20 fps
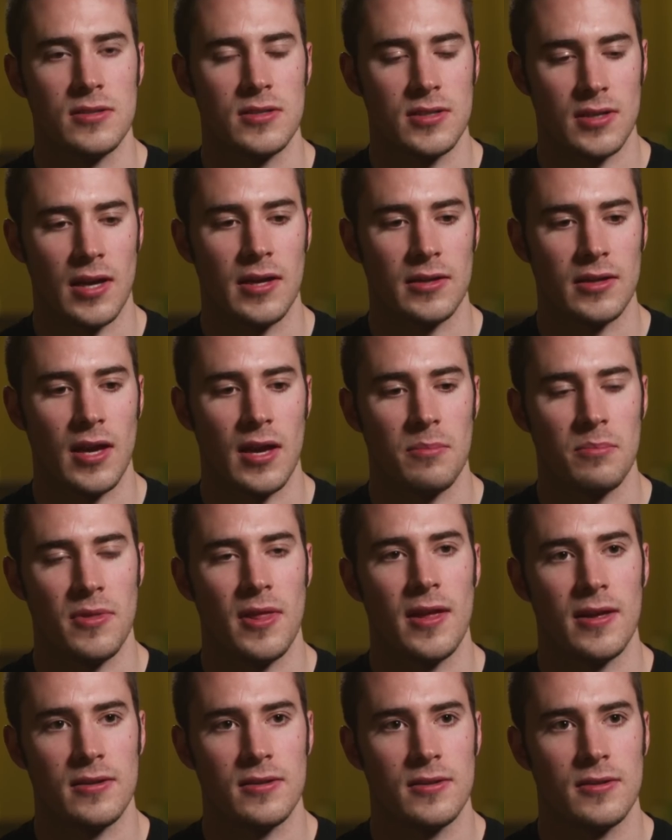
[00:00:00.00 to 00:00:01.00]
and, and
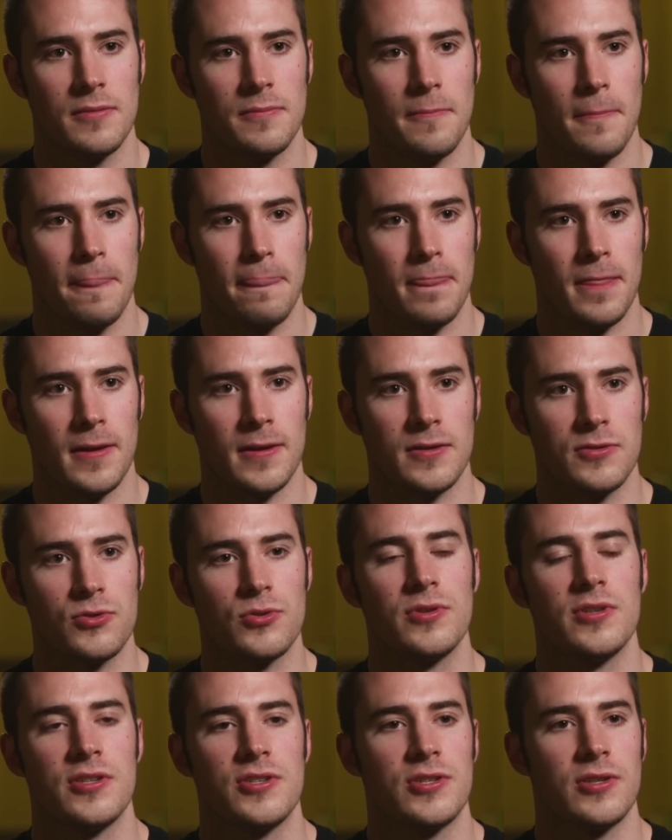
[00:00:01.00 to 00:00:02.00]
kept that uh,
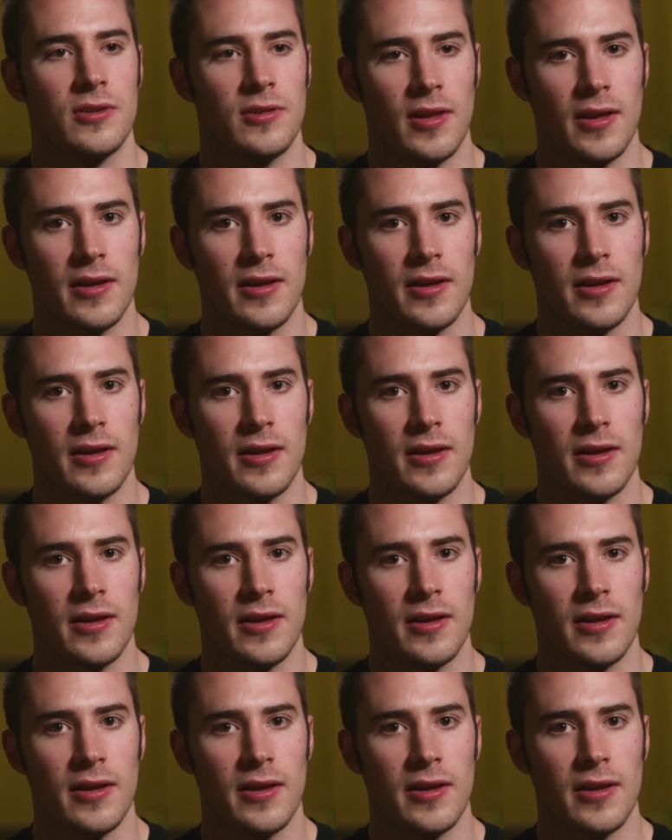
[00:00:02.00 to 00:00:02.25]
tradition